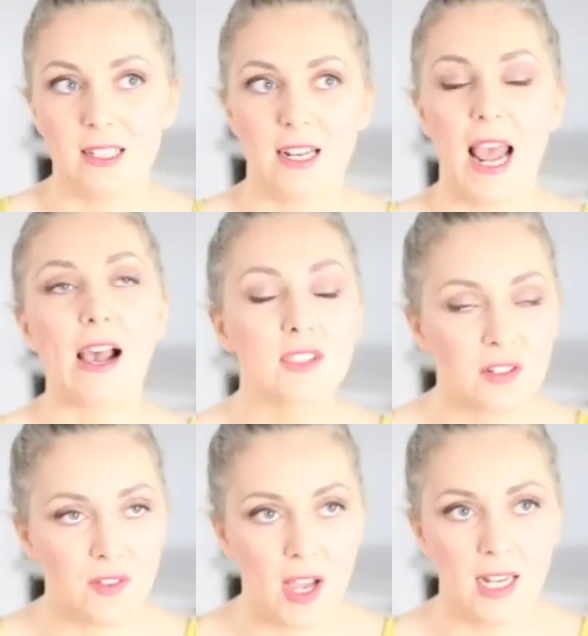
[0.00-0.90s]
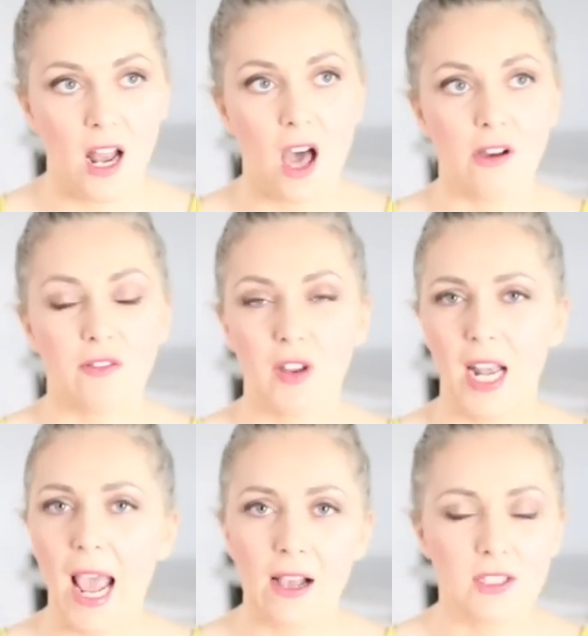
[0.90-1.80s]
and how to find love
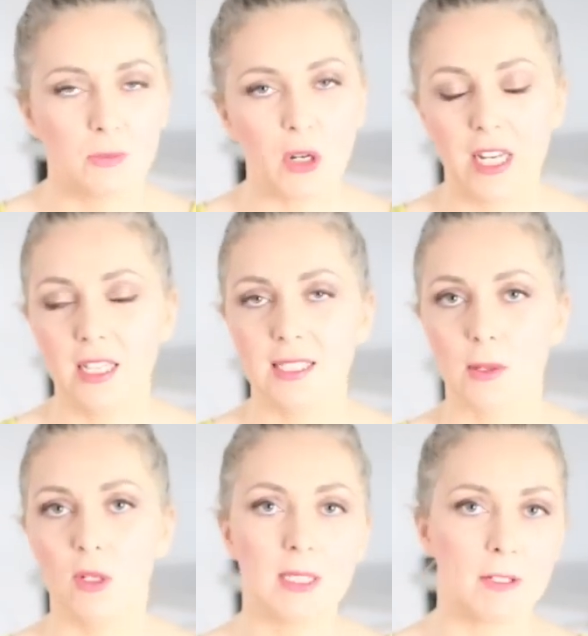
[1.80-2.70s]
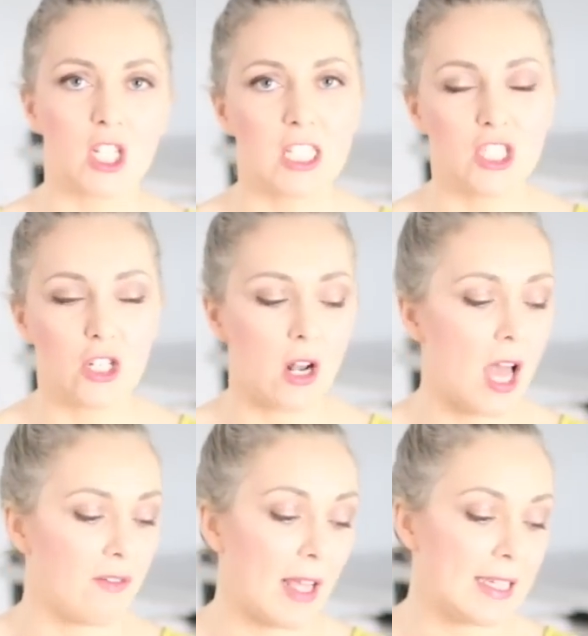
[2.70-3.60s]
and how to bring someone special into your life.